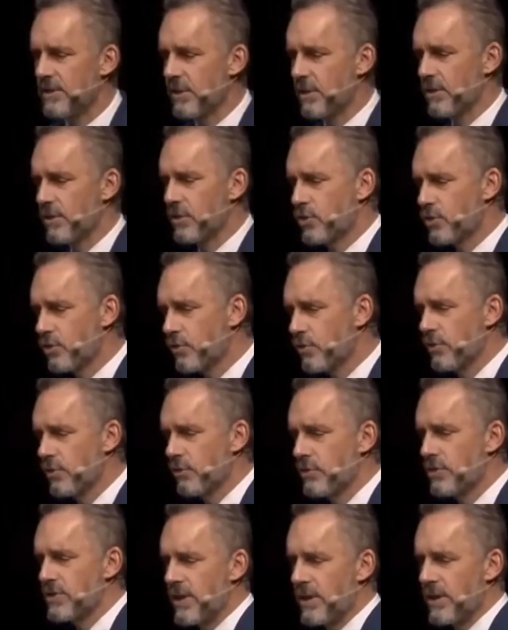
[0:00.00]
are
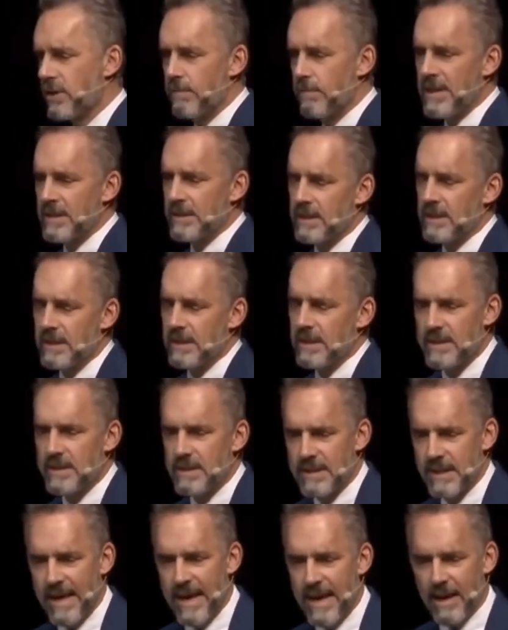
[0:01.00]
truths that are basically
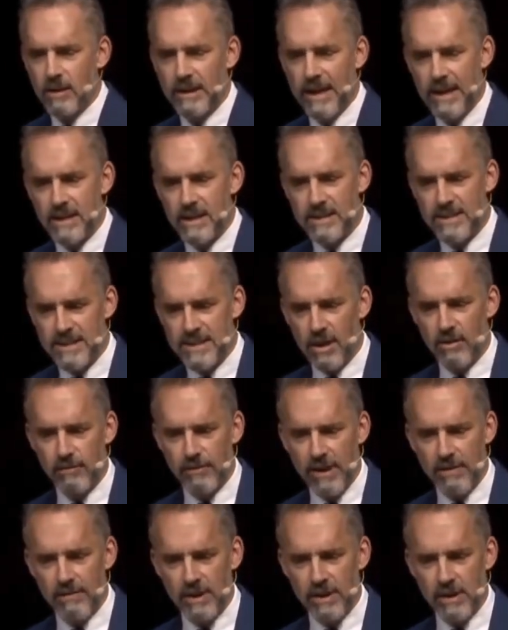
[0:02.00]
held as
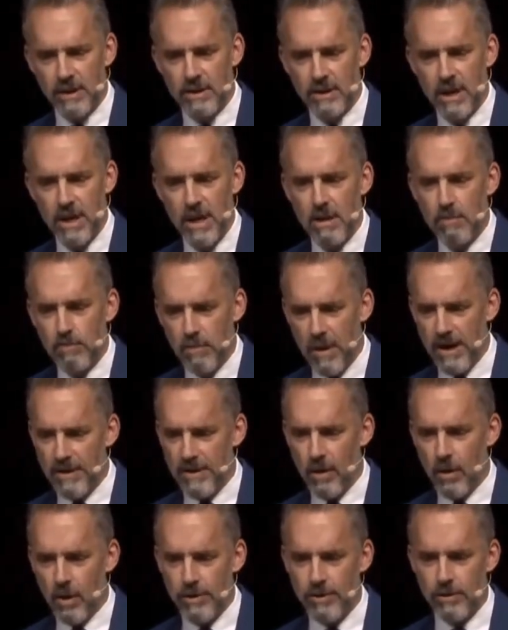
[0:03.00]
self-evident by
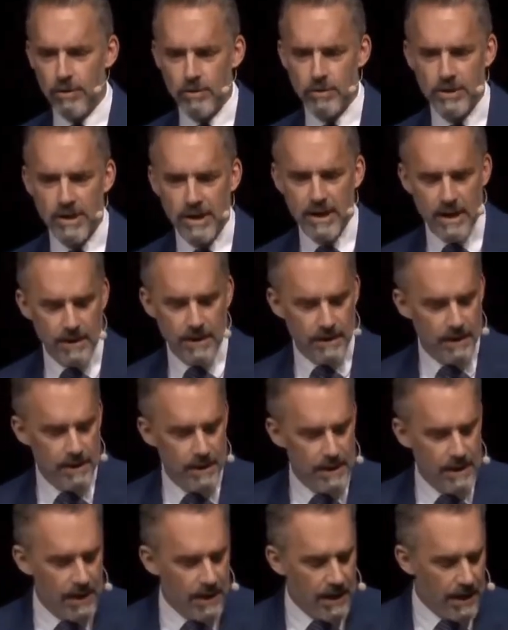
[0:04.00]
the authors. And
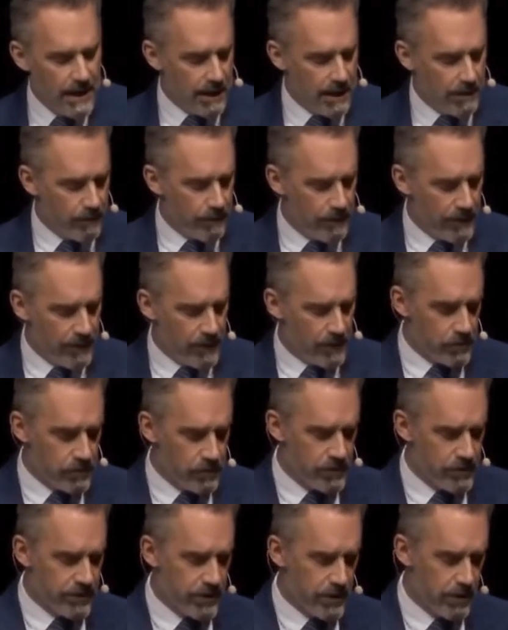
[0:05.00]
they're
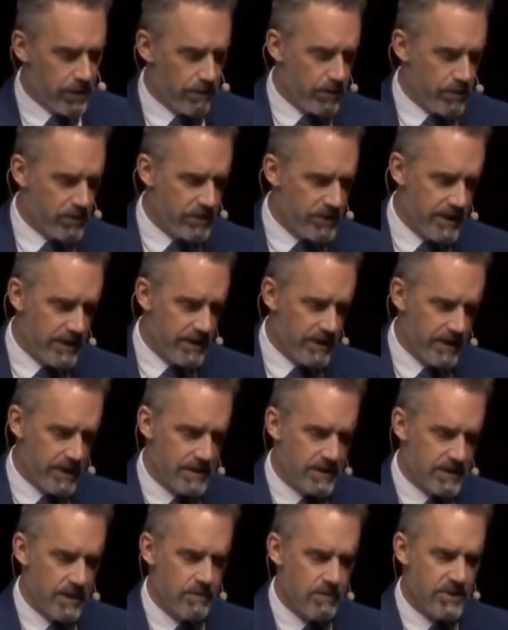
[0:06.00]
truths that are presented in
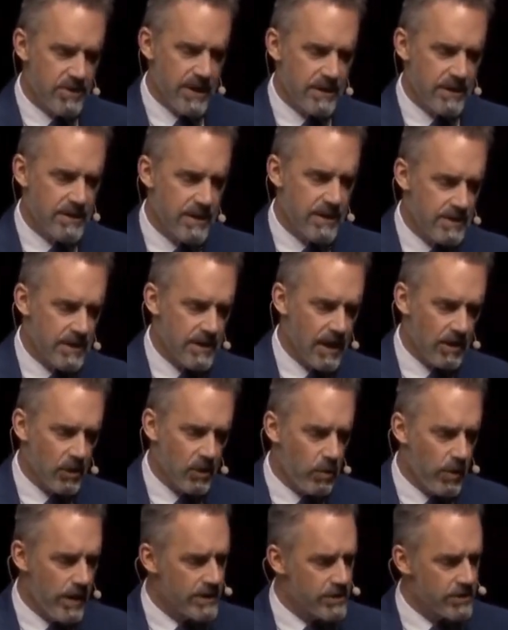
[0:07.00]
some sense as
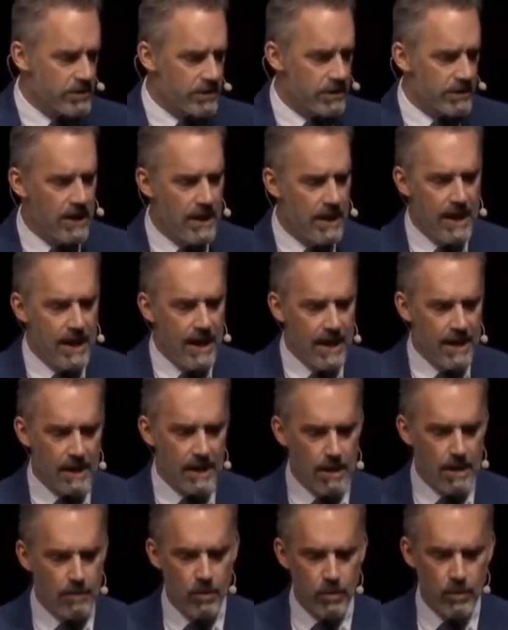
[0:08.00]
unquestioned. And
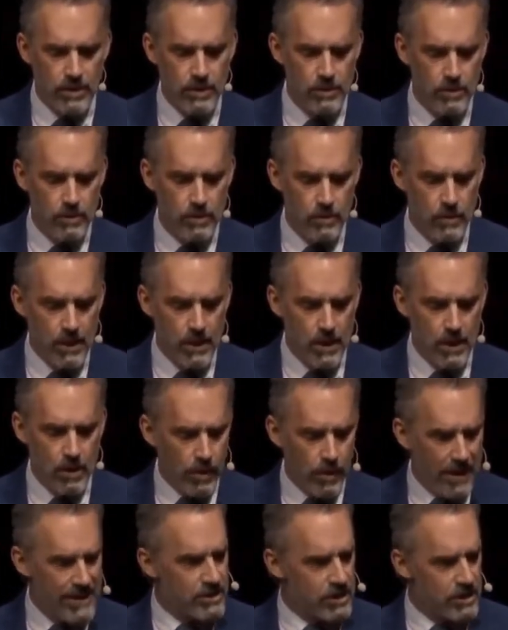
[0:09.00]
I'm going to
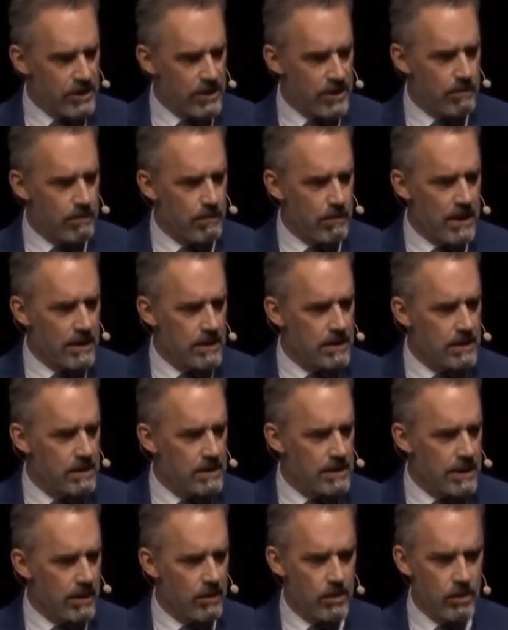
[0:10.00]
question them and
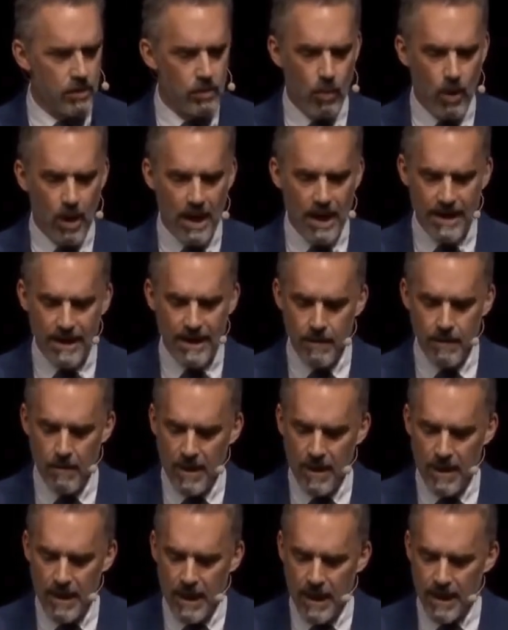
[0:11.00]
tell you why
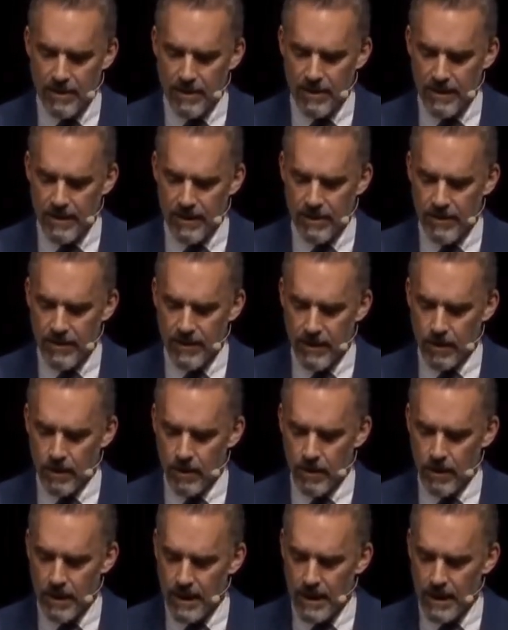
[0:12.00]
I think they're